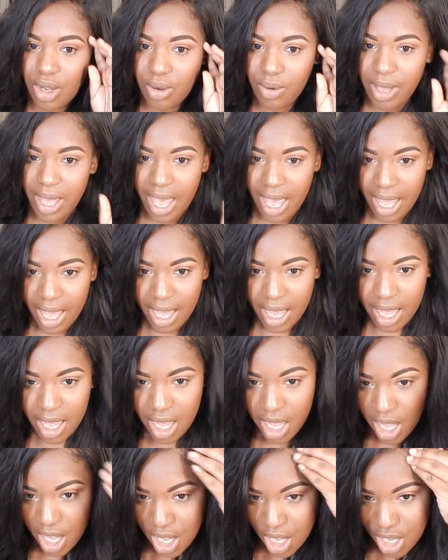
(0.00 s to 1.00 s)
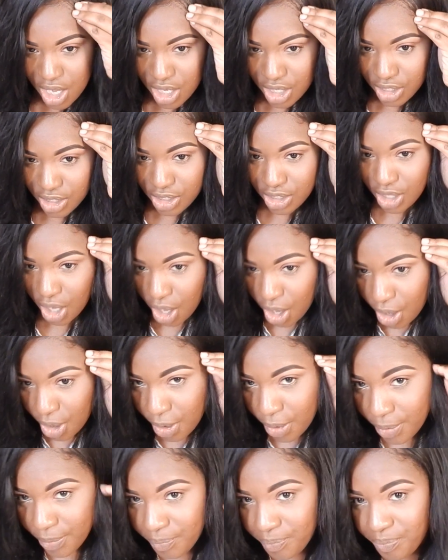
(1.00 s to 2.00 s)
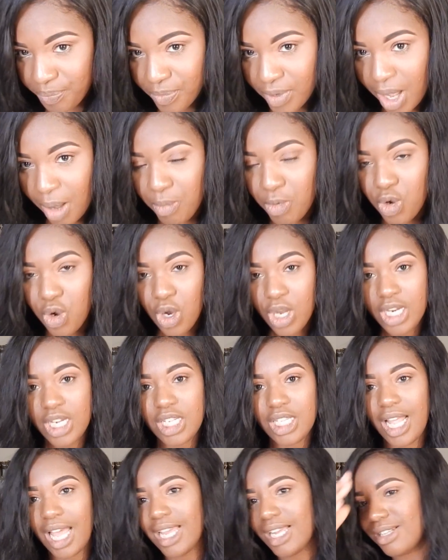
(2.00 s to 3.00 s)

okay. So I'm gonna